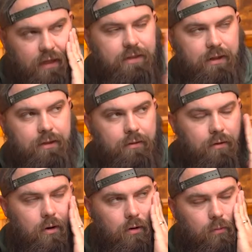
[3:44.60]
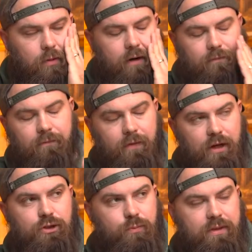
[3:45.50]
Easy, Carl. We're not
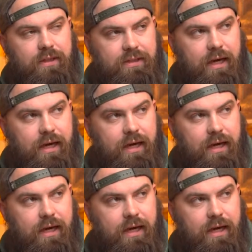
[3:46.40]
finished with the